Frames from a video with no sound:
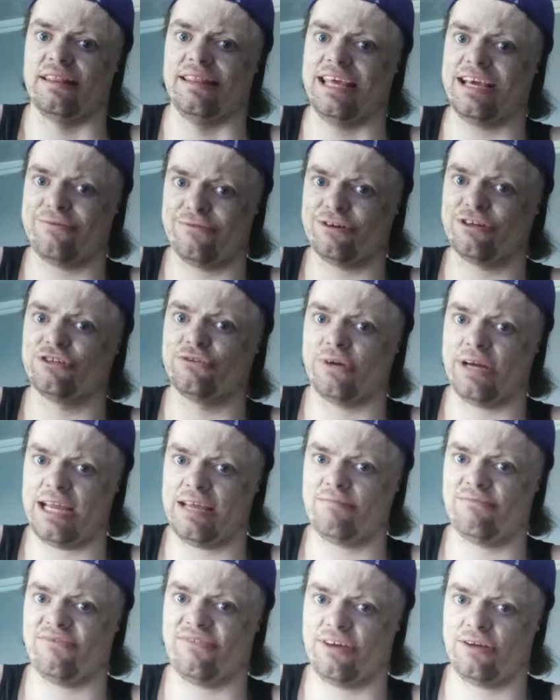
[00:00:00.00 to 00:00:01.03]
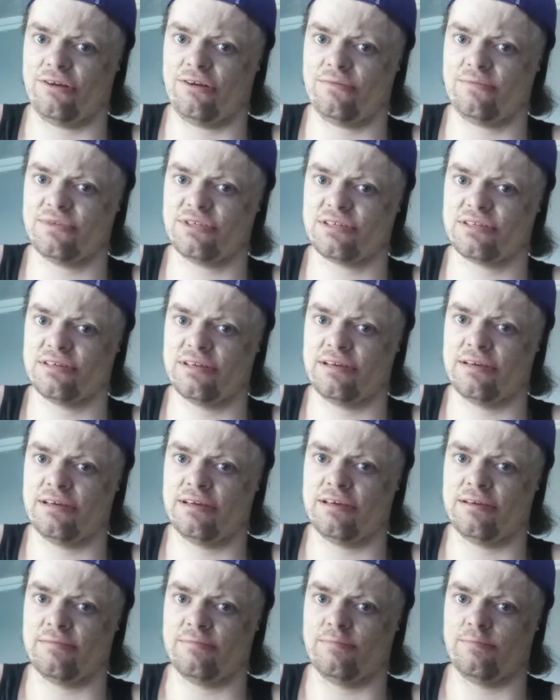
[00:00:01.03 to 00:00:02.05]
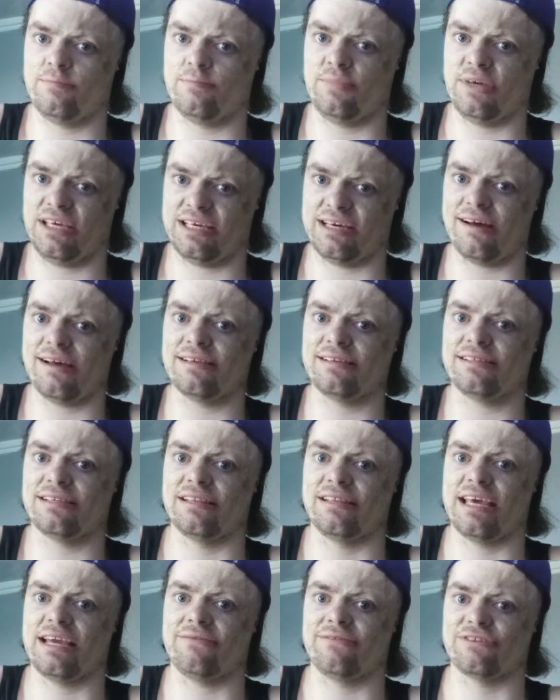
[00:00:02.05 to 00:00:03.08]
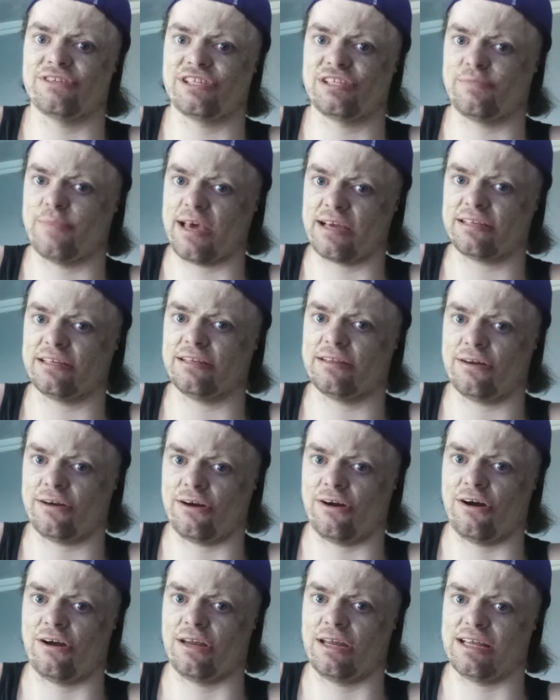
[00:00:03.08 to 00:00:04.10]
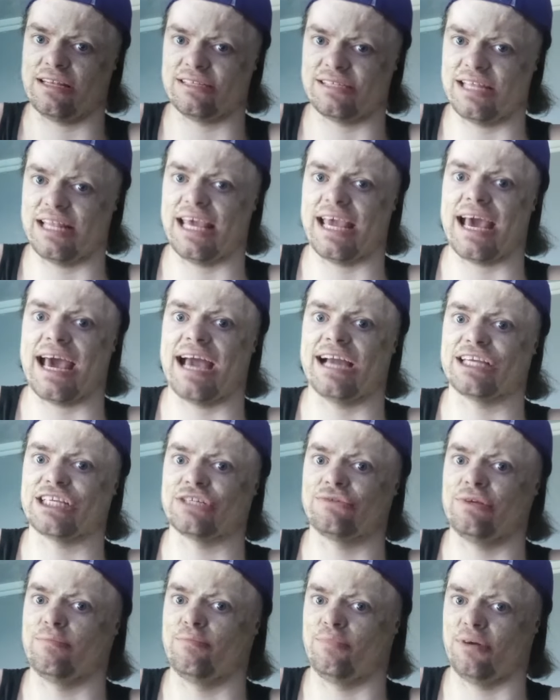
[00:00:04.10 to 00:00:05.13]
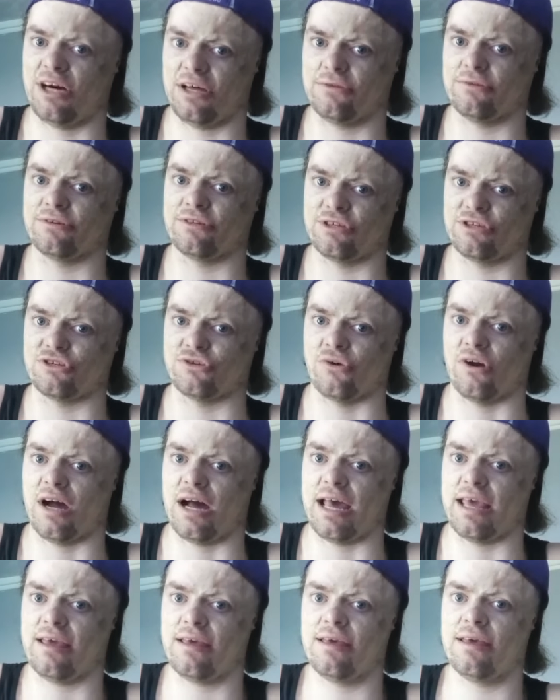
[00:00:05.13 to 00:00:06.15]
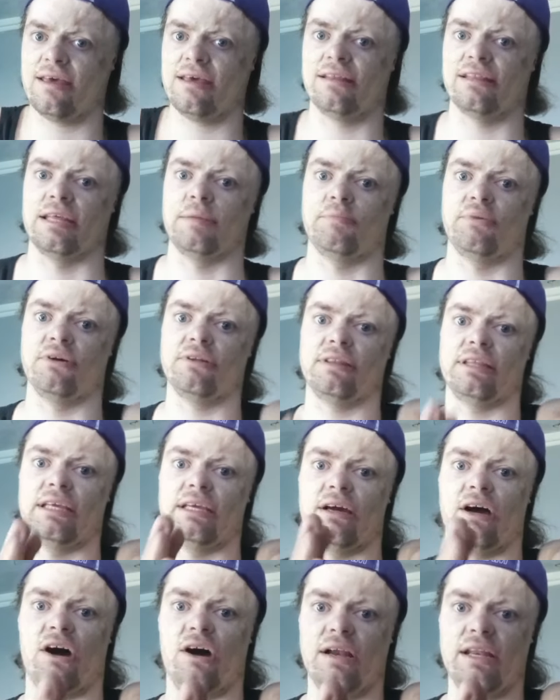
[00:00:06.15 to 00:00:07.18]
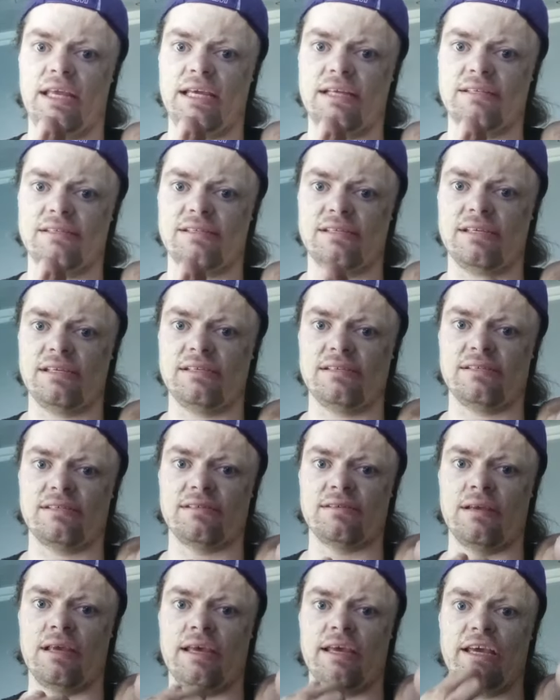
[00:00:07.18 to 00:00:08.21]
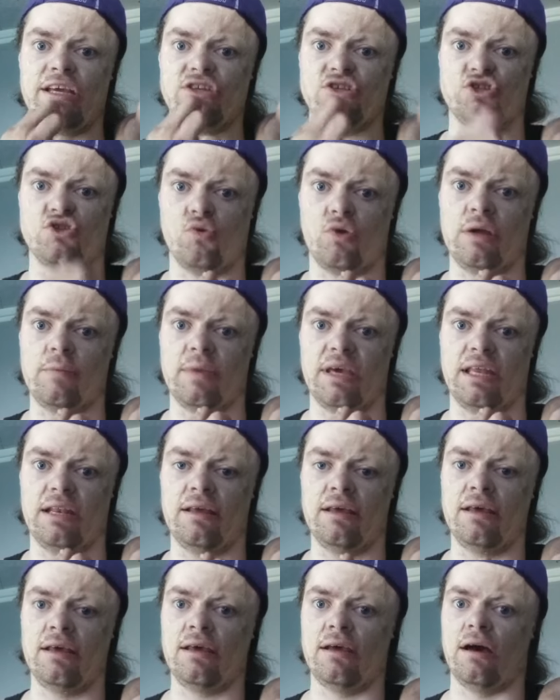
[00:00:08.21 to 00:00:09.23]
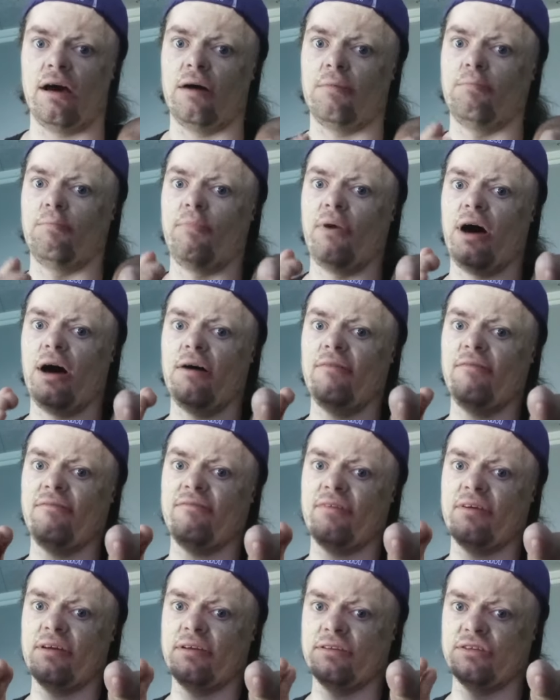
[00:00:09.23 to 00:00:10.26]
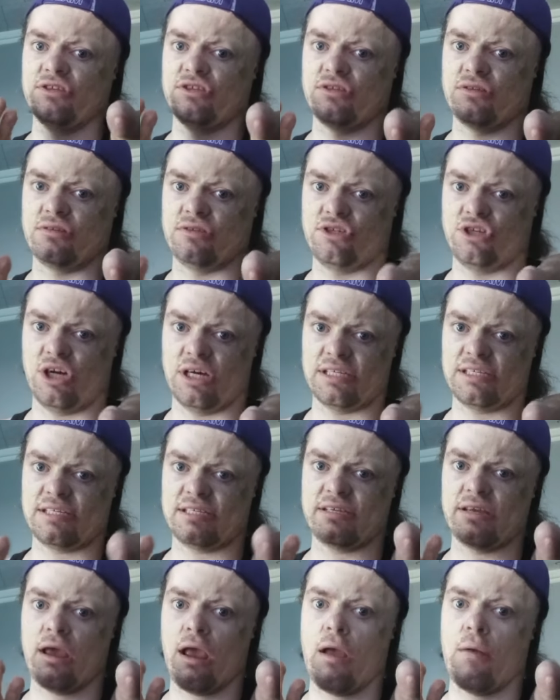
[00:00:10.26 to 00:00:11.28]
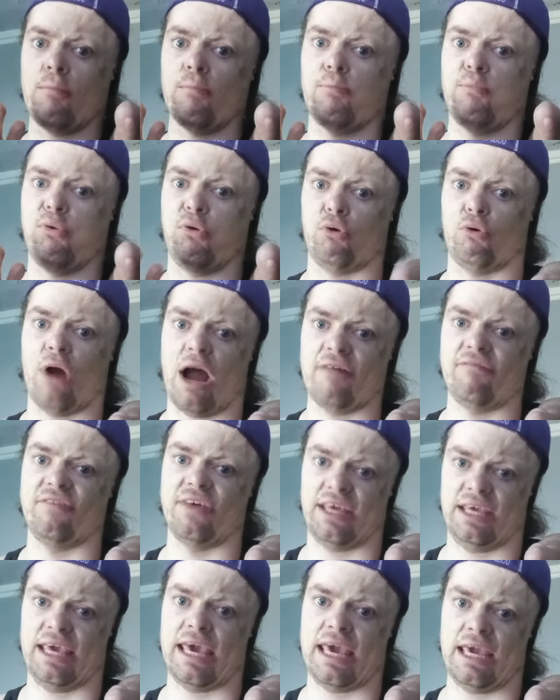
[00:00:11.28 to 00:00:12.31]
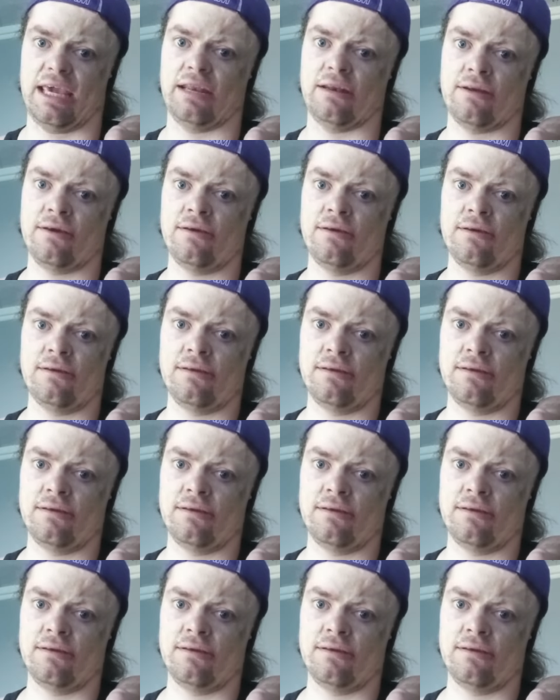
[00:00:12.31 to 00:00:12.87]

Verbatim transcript: they were great films because they respected their audience and they actually bothered to try. They put the audience's enjoyment above just profit game.